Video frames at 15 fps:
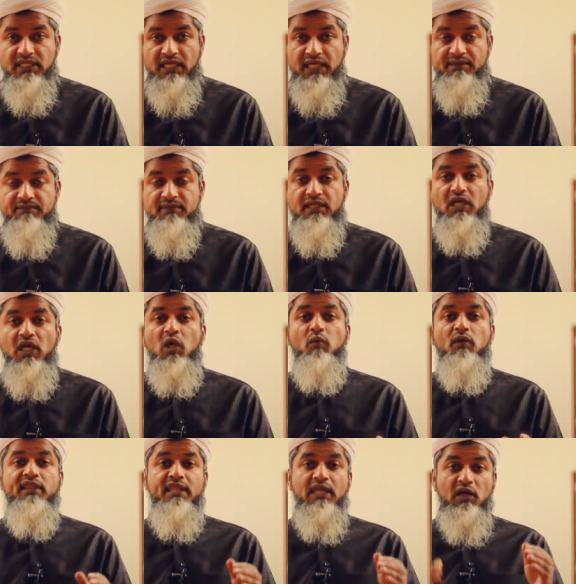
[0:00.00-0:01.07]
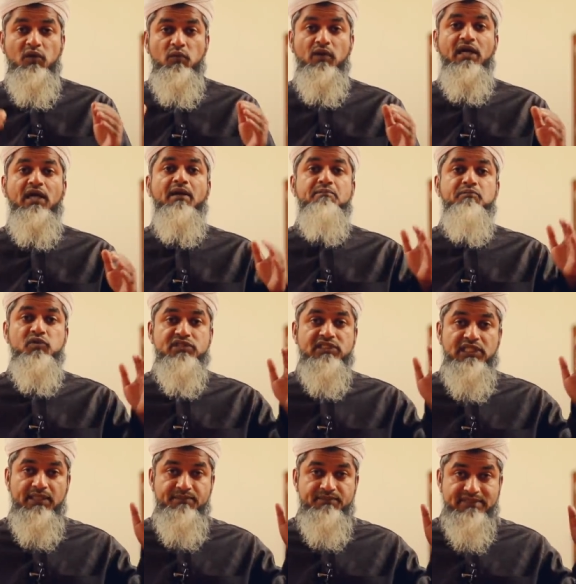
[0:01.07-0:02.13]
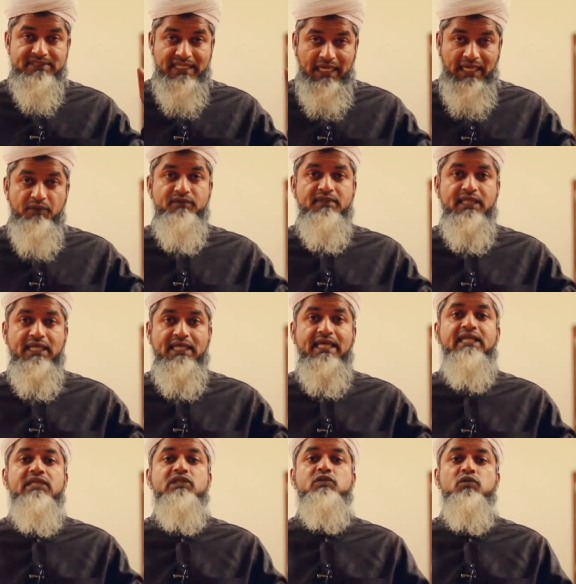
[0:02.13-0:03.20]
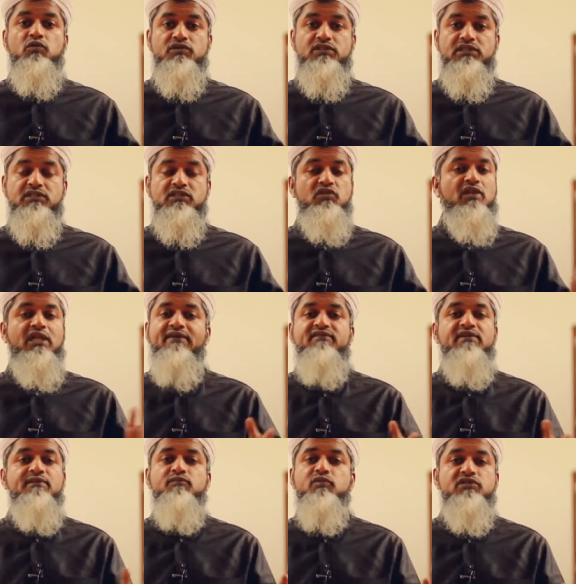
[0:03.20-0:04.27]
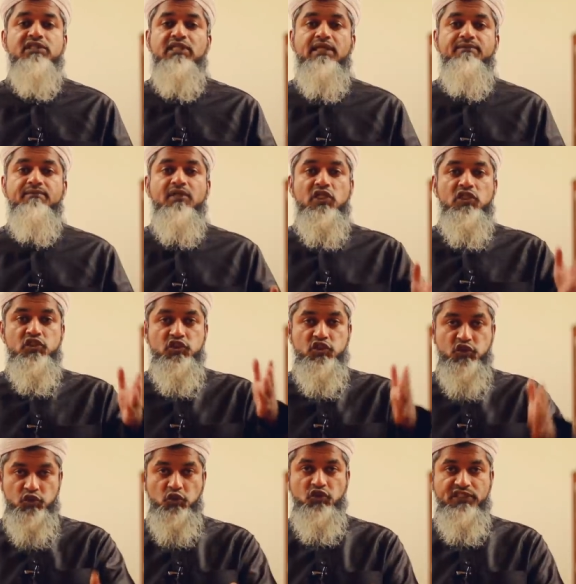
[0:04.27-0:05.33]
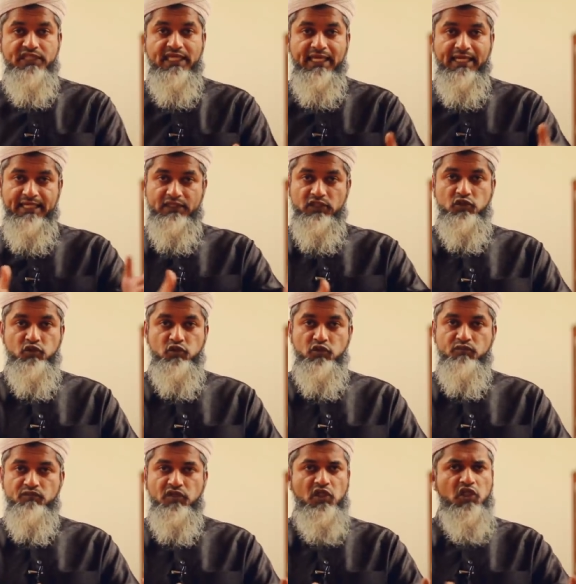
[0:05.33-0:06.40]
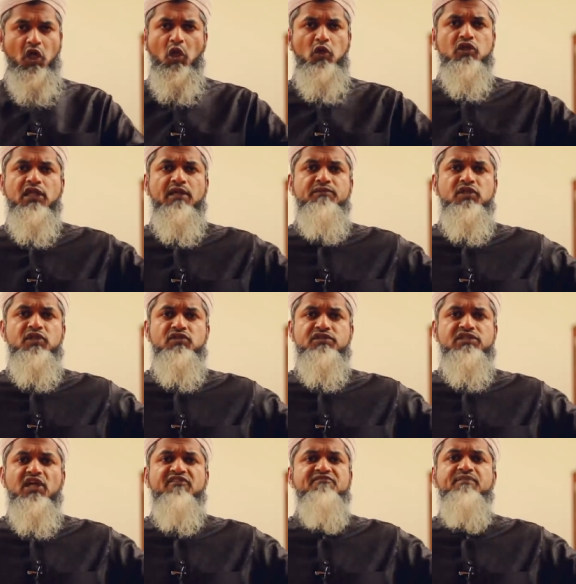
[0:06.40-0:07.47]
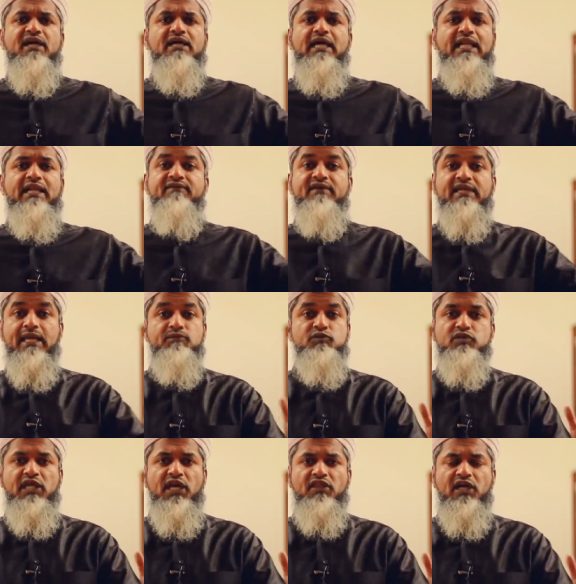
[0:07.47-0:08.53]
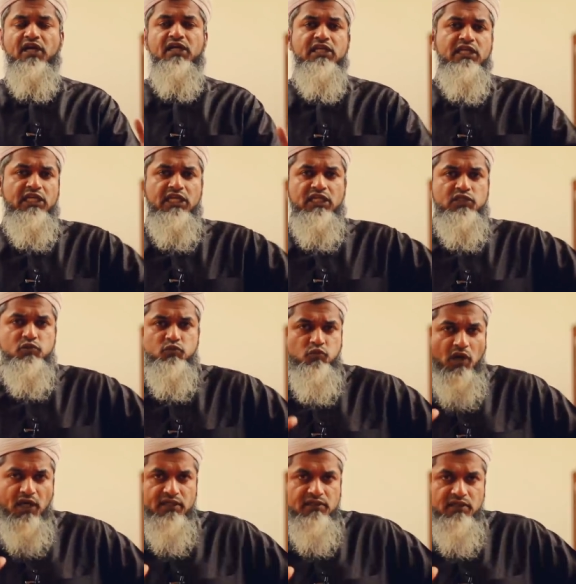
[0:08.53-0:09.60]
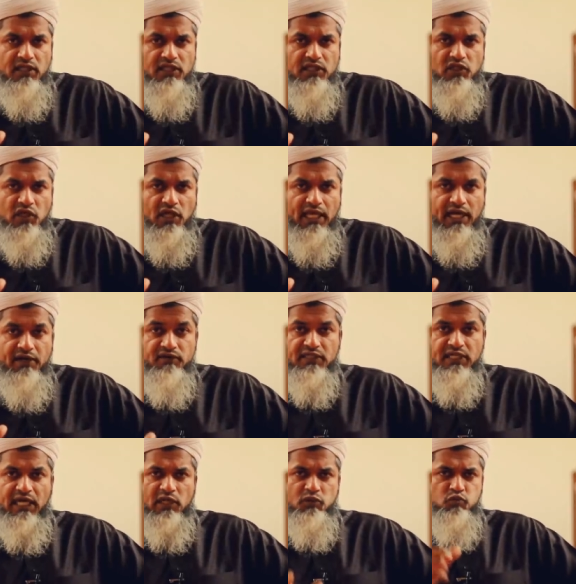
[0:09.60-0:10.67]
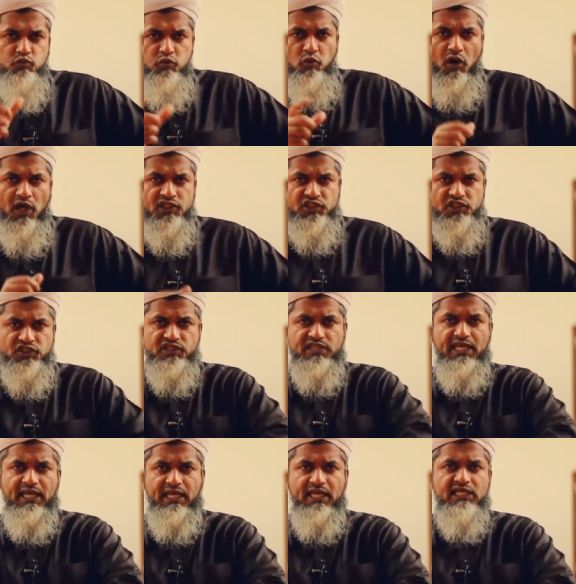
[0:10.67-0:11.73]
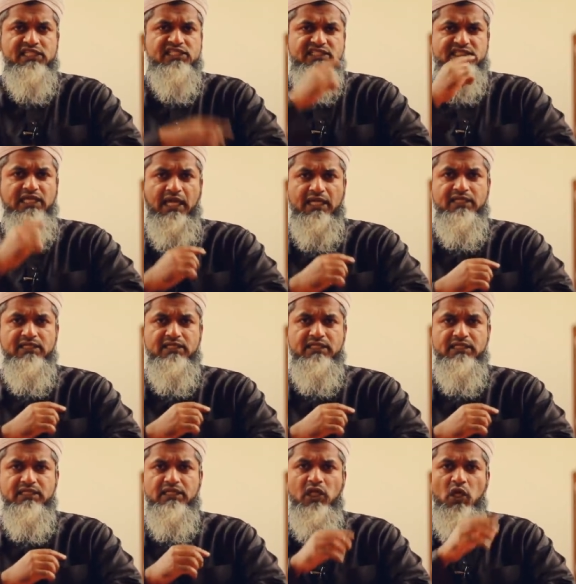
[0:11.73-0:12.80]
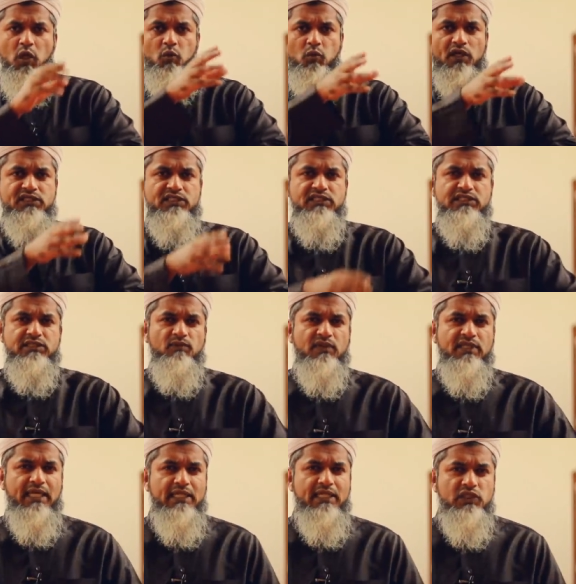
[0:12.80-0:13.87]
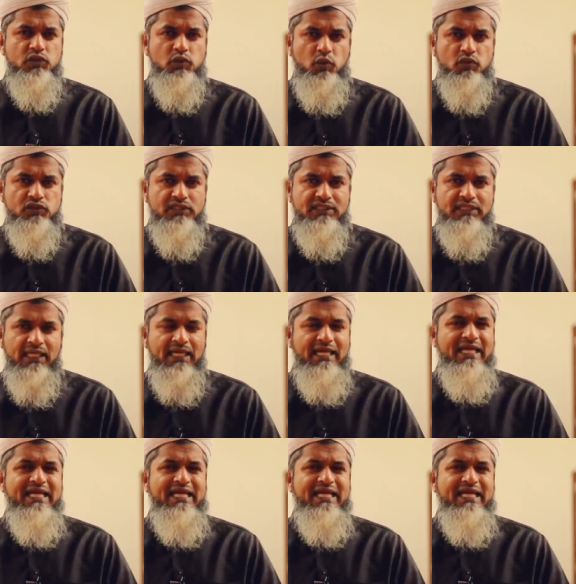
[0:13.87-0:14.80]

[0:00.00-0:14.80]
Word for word: time, when there were Muslims out there getting tortured, not every Muslim stood there in the room. You know, the whole community of Makkah never came together in one, you know, area and watched there silently, watching someone getting tortured there.